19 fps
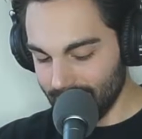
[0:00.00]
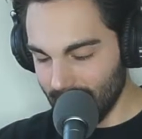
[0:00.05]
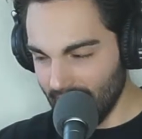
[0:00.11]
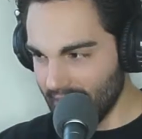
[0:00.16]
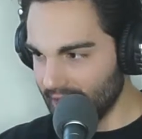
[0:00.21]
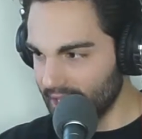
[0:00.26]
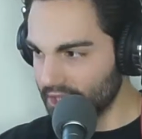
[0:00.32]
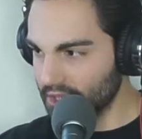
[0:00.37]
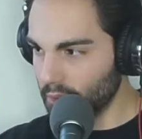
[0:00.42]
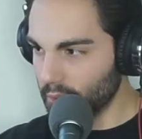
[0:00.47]

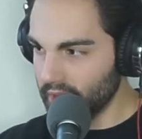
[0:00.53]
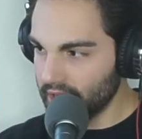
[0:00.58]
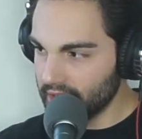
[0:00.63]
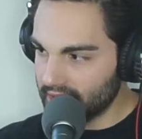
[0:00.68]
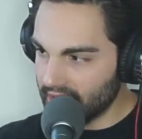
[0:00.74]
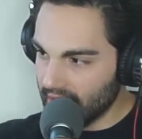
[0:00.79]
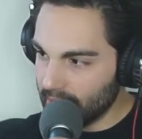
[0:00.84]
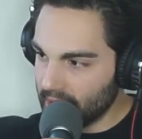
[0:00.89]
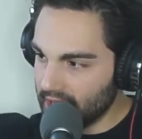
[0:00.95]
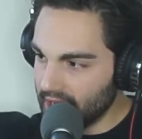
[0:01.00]
it's a weird
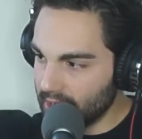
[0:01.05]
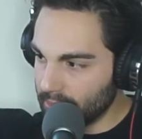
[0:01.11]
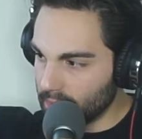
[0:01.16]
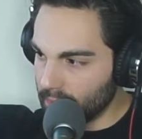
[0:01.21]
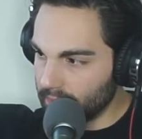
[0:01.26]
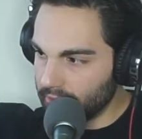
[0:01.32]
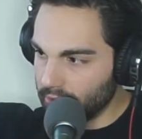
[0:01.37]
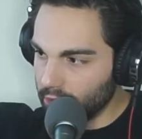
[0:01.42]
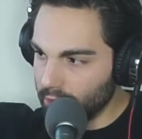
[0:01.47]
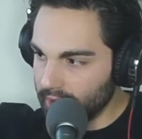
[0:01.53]
time of the year.
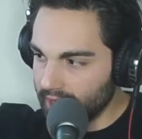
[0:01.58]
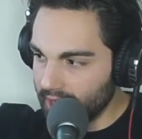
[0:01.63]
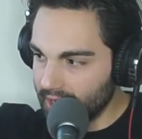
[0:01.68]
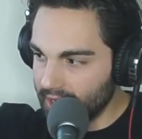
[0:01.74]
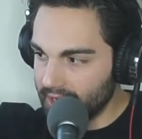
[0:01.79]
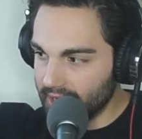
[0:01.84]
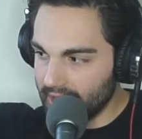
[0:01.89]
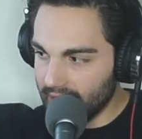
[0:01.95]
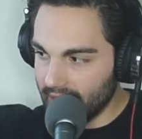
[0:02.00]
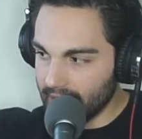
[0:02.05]
But before we get
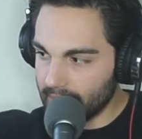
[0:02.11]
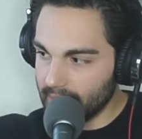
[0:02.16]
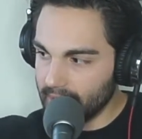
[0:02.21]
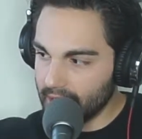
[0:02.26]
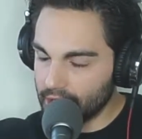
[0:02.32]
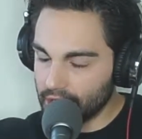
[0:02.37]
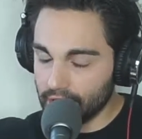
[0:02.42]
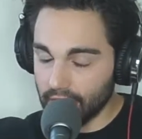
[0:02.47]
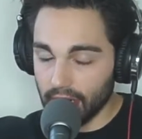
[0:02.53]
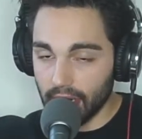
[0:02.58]
into that,
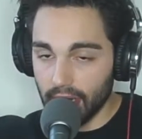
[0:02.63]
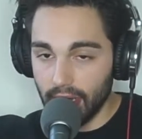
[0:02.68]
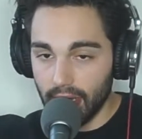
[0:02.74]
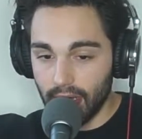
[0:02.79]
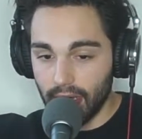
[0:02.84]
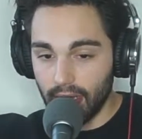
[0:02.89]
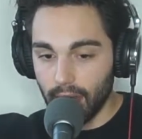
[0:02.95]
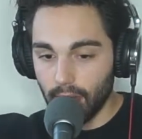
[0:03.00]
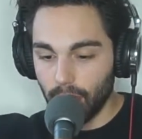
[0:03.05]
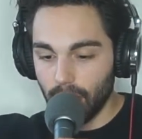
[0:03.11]
make sure
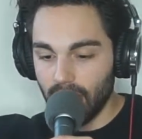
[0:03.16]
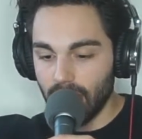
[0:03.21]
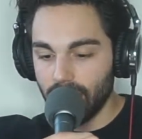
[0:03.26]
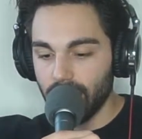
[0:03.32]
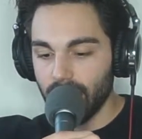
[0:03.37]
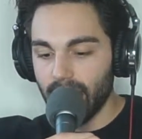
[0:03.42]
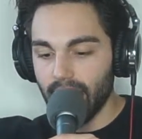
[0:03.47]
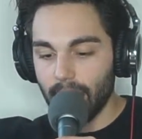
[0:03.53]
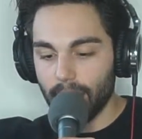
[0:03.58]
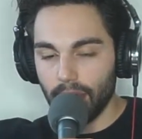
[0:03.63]

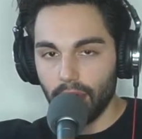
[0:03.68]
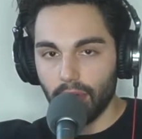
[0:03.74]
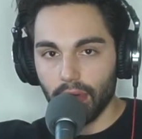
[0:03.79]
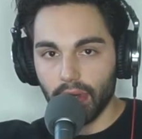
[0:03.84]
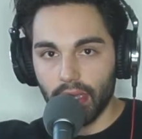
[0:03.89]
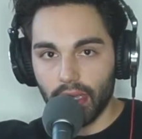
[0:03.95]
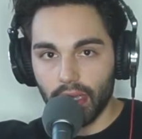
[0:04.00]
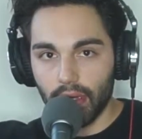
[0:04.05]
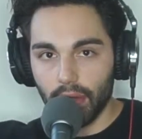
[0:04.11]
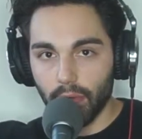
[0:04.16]
whatever app you are
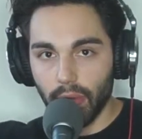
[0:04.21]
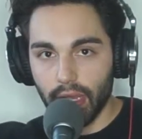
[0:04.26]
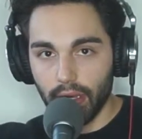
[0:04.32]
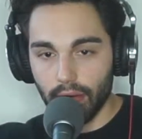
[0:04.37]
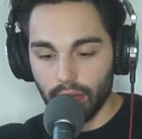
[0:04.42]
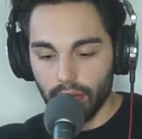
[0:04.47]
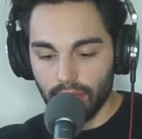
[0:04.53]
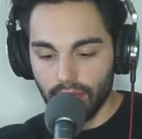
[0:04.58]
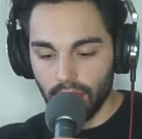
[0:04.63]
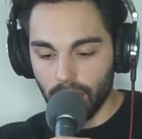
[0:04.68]
in, rate
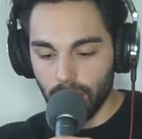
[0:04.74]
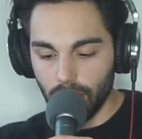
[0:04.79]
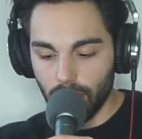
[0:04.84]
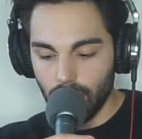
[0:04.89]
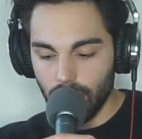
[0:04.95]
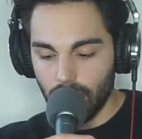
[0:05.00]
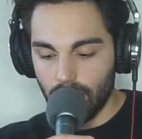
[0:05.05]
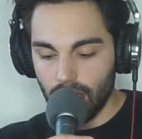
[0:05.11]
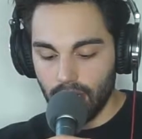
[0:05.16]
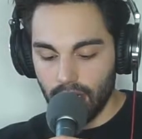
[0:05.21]
and
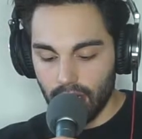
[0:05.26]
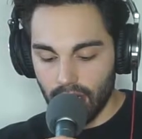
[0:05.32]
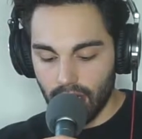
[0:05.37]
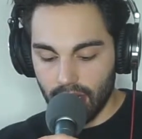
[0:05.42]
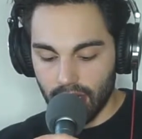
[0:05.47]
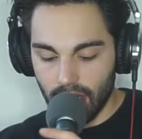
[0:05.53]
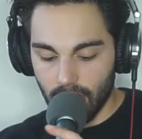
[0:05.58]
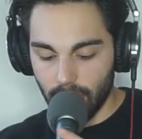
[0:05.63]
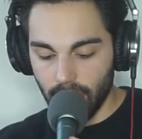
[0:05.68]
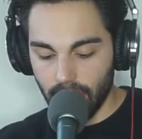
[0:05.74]
review.
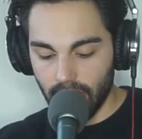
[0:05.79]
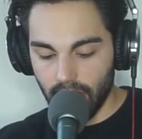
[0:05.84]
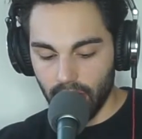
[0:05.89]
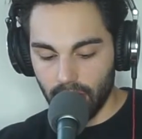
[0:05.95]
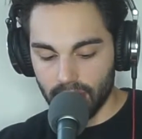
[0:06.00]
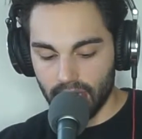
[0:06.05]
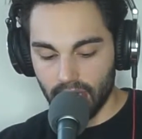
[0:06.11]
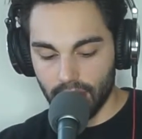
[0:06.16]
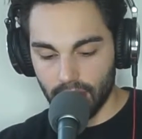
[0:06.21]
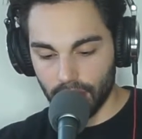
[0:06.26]
That really
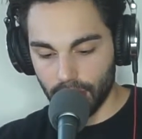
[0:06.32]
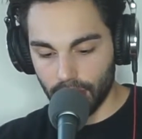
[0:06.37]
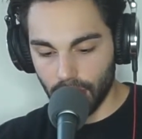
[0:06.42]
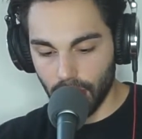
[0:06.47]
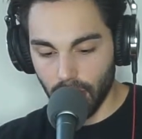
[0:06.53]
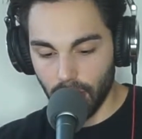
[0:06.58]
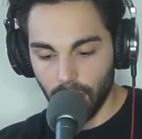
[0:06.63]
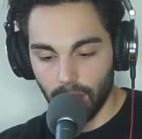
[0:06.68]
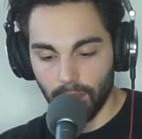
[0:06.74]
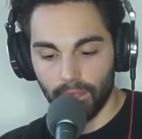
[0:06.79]
helps out the
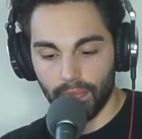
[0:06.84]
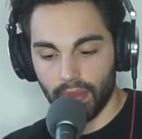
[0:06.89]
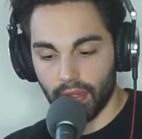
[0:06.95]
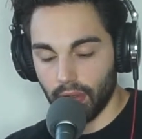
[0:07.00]
show.